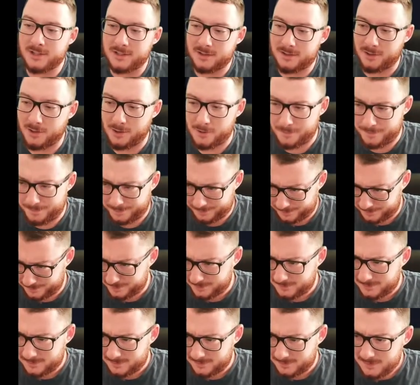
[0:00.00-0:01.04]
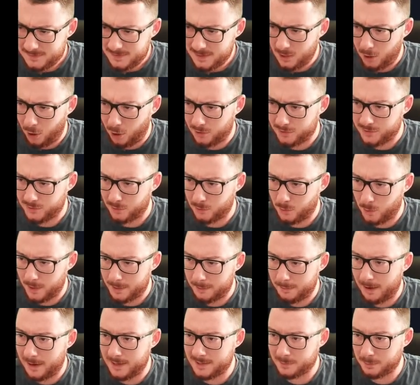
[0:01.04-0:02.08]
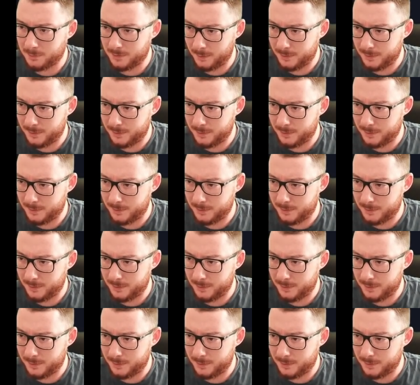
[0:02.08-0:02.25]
So also quite possible